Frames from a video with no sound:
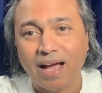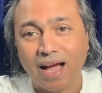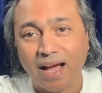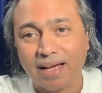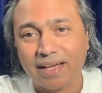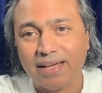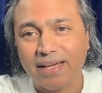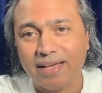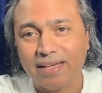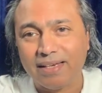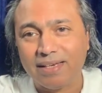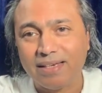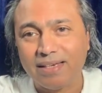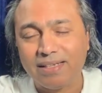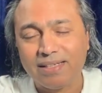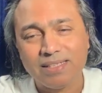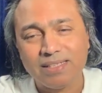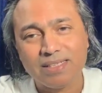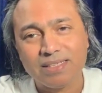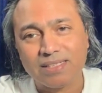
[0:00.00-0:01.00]

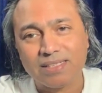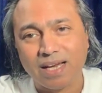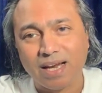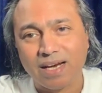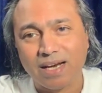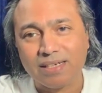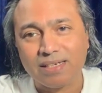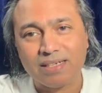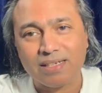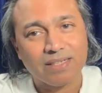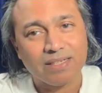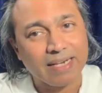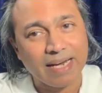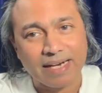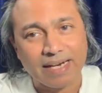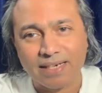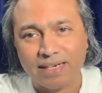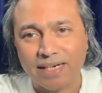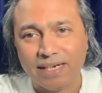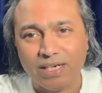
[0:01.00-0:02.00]
again start
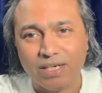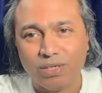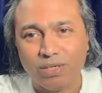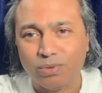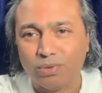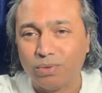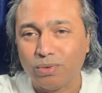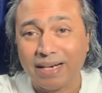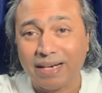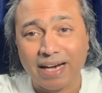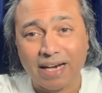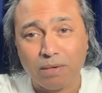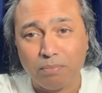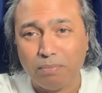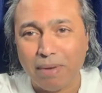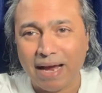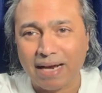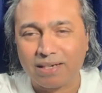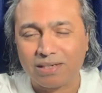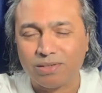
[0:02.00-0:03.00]
get into, get
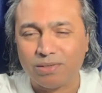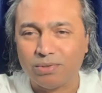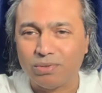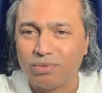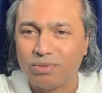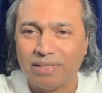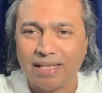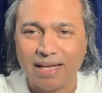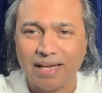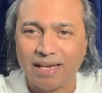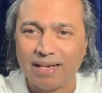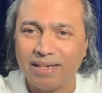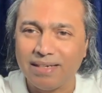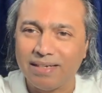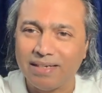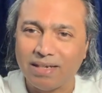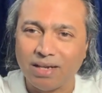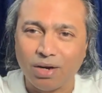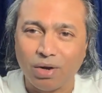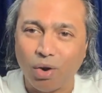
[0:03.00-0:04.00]
back to their
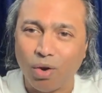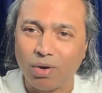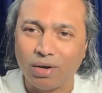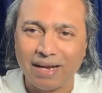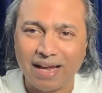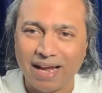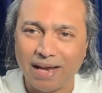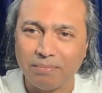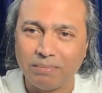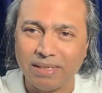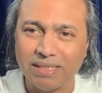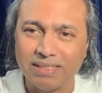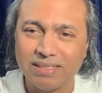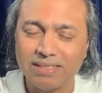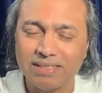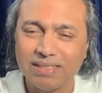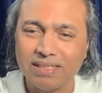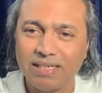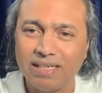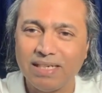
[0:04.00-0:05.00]
wrong
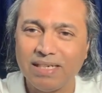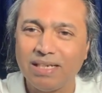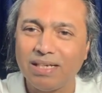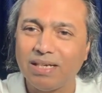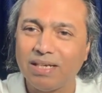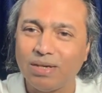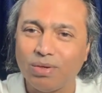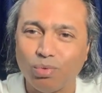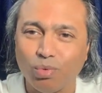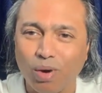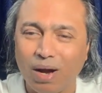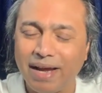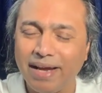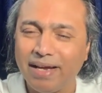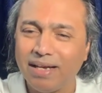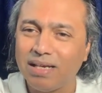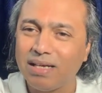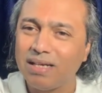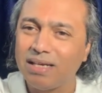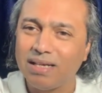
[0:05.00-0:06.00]
habits.
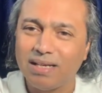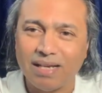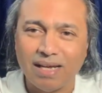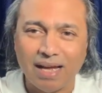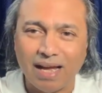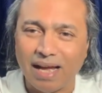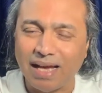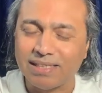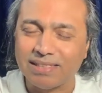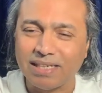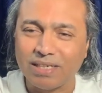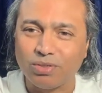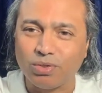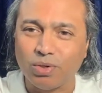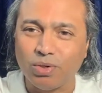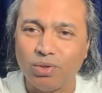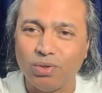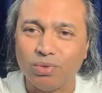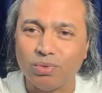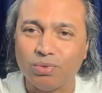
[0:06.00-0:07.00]
Why? As I
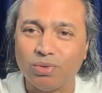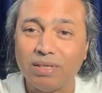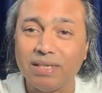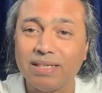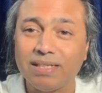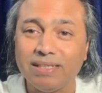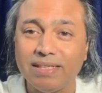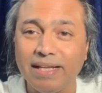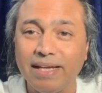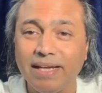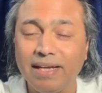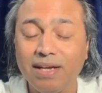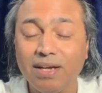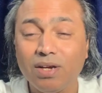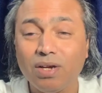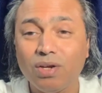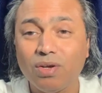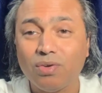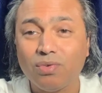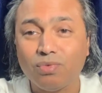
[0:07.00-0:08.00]
told you, they
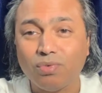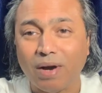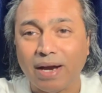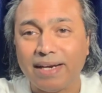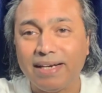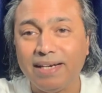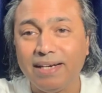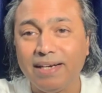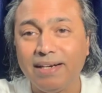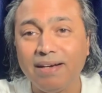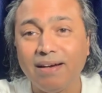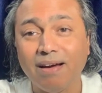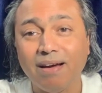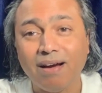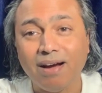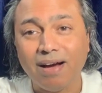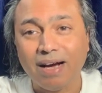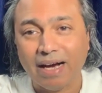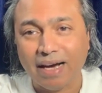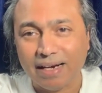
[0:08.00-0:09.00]
find it
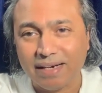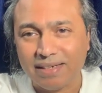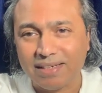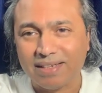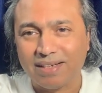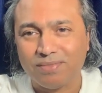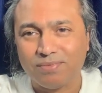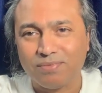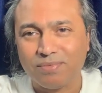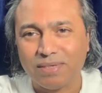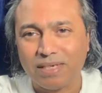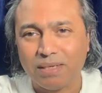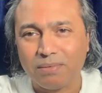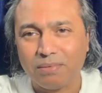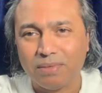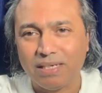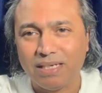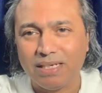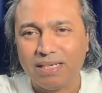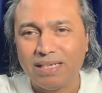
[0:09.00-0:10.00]
uncomfortable.
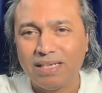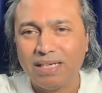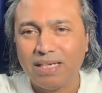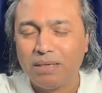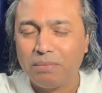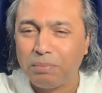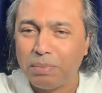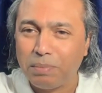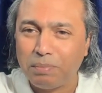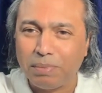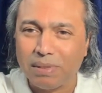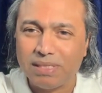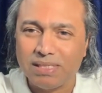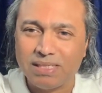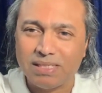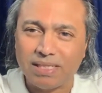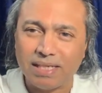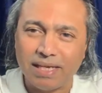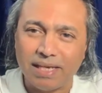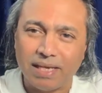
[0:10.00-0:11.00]
People
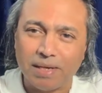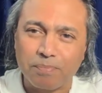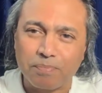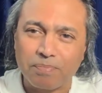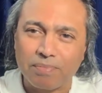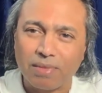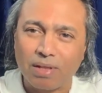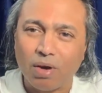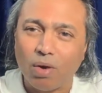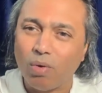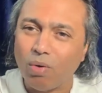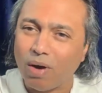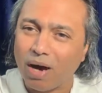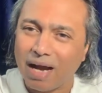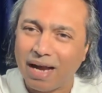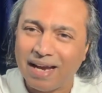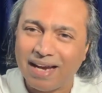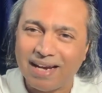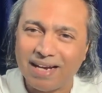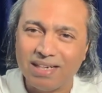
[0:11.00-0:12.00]
say, oh,
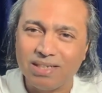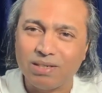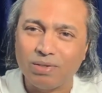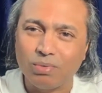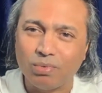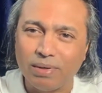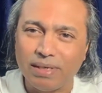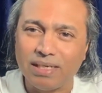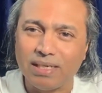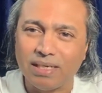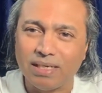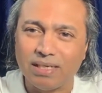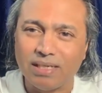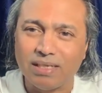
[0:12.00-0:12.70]
I had quit